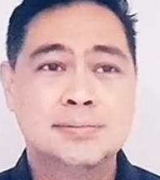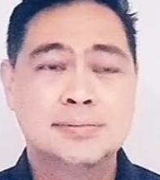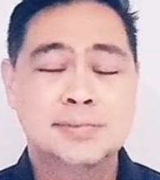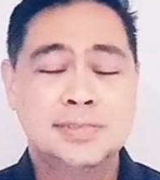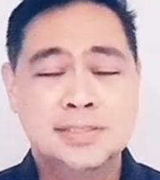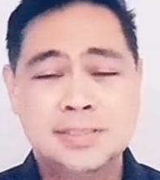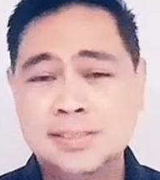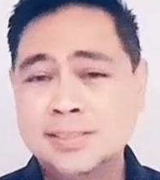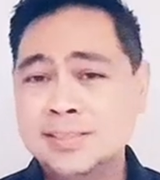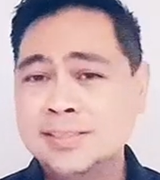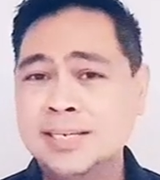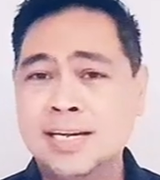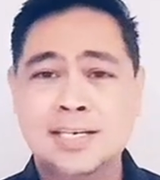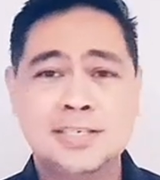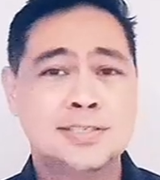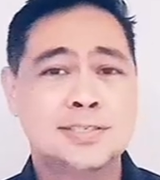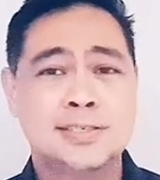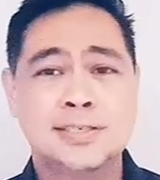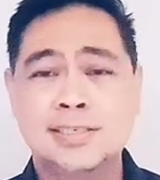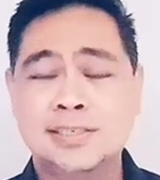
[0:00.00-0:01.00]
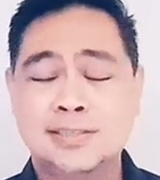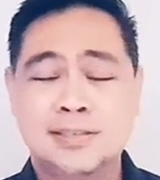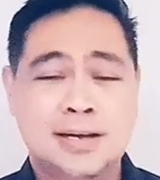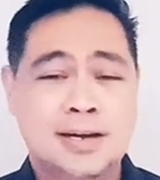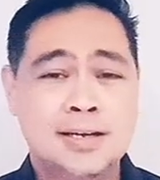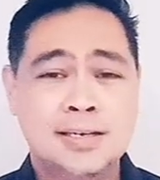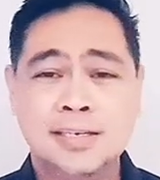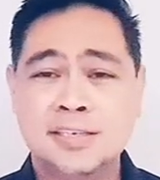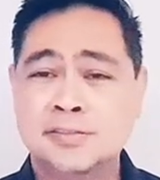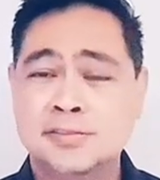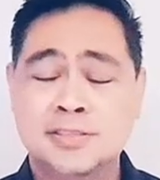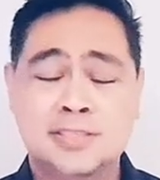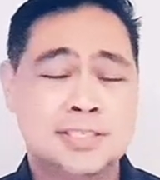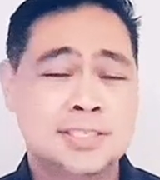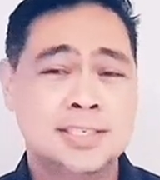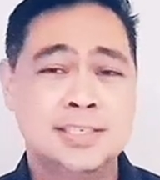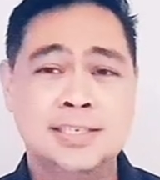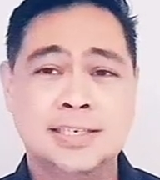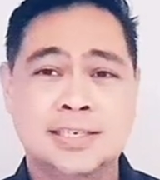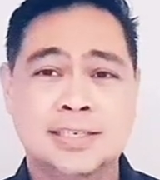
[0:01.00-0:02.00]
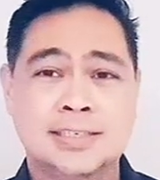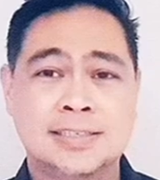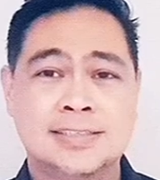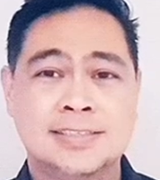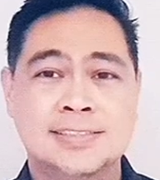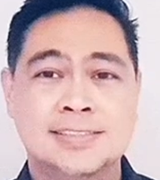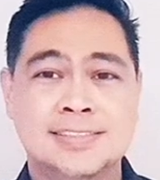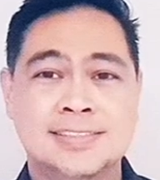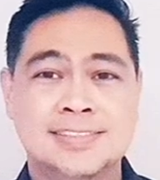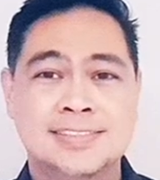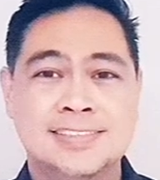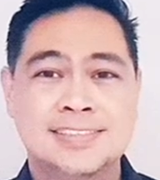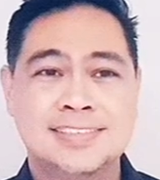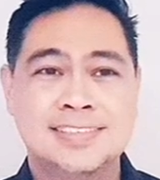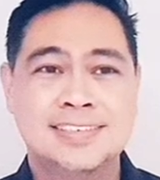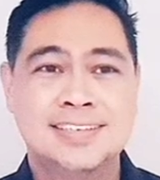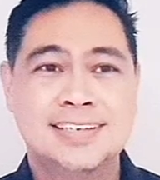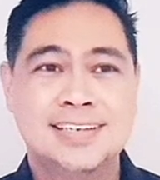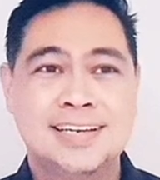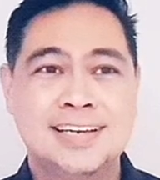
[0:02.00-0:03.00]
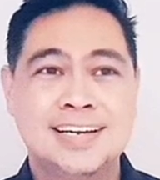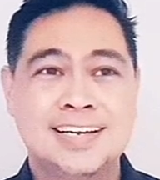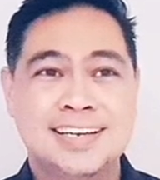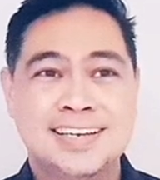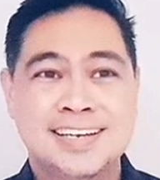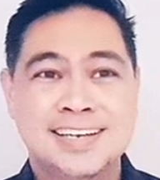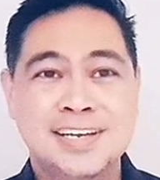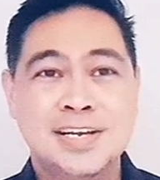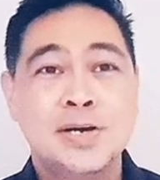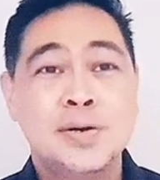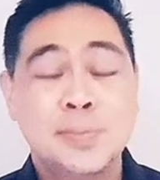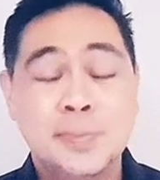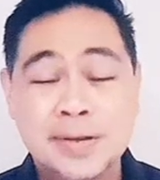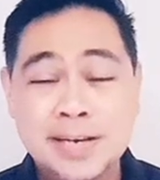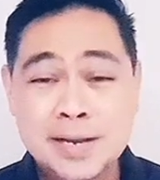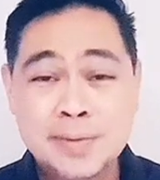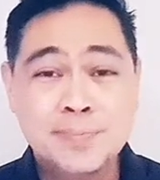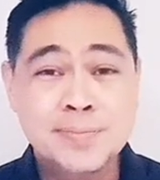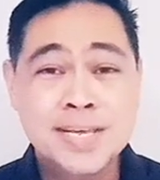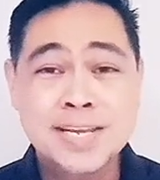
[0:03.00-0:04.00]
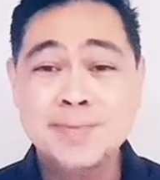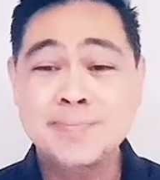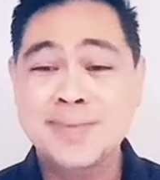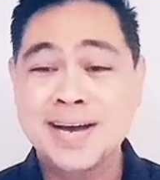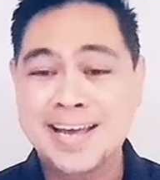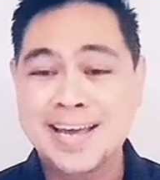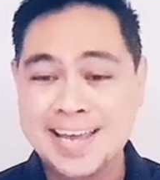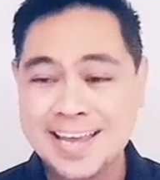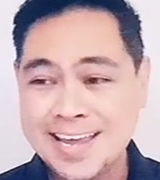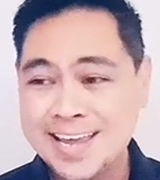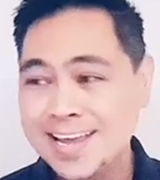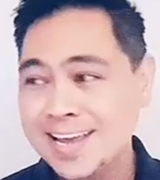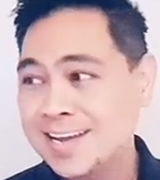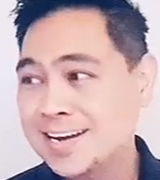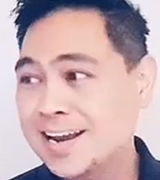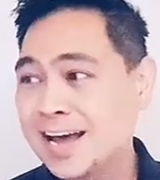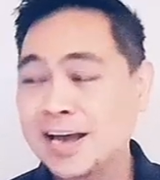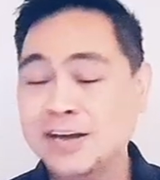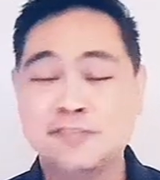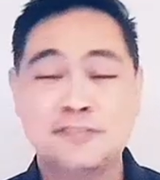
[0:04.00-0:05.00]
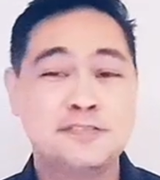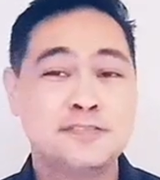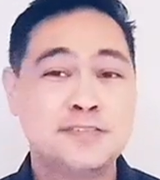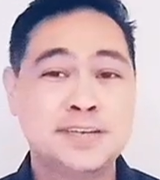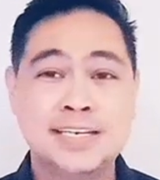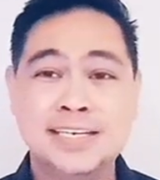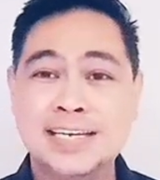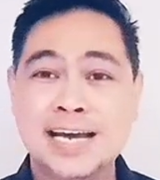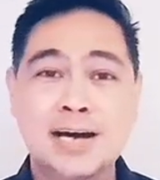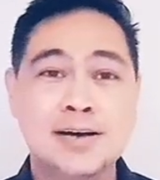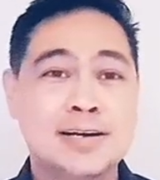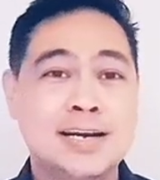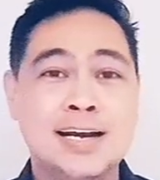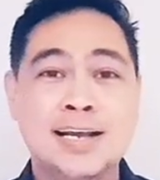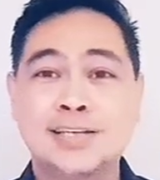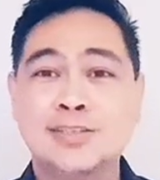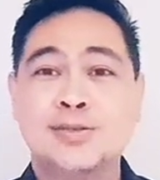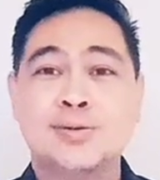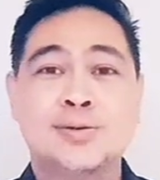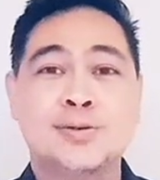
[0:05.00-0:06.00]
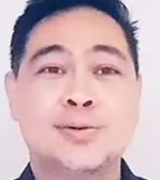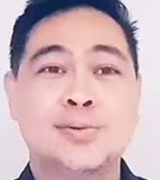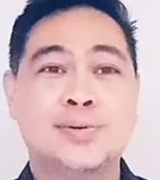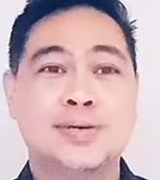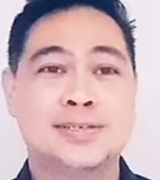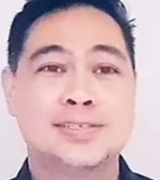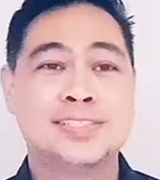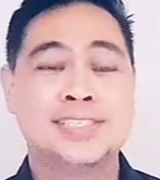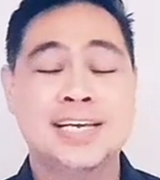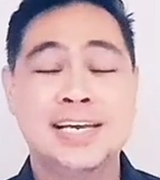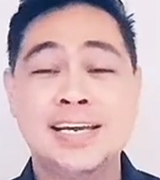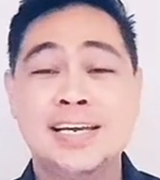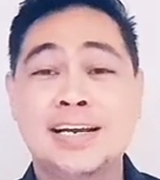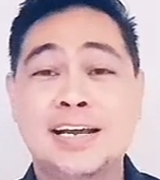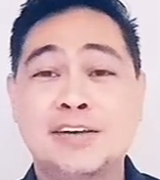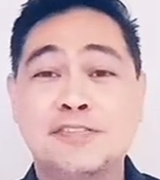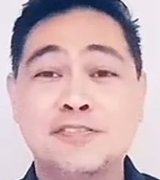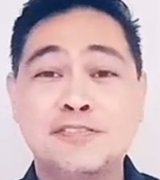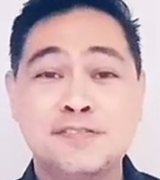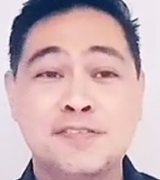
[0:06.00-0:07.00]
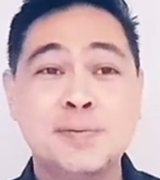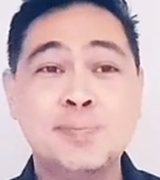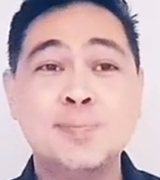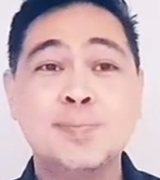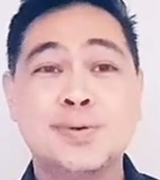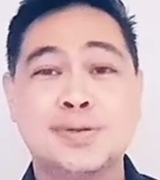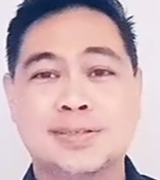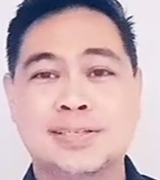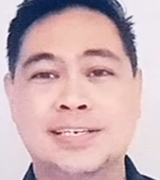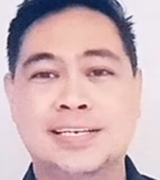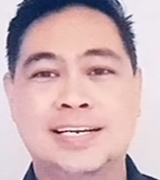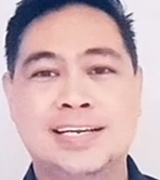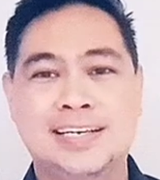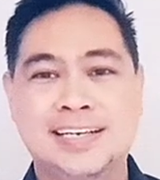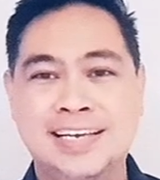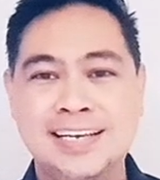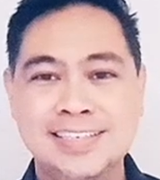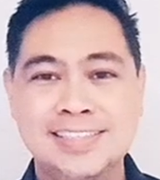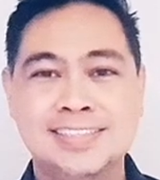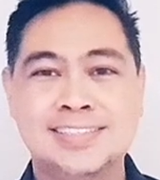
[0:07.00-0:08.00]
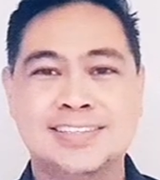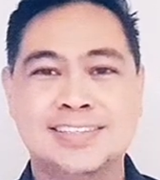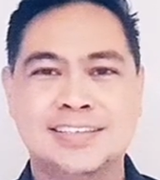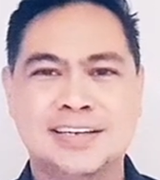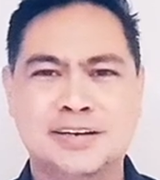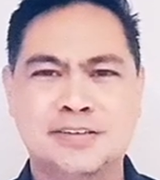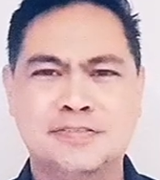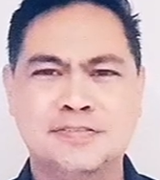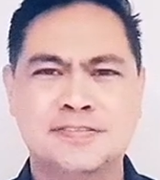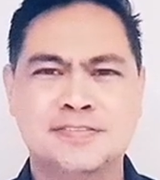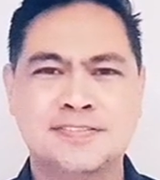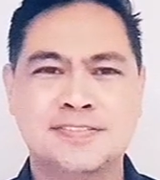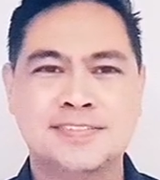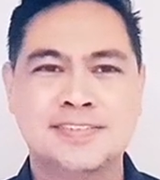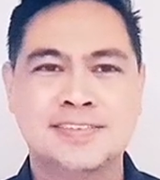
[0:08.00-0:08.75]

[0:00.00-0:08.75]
we're just naturally talking or chilling. When I'm in my head, I freak out and I don't know what to say and I fumble and I hit stuff.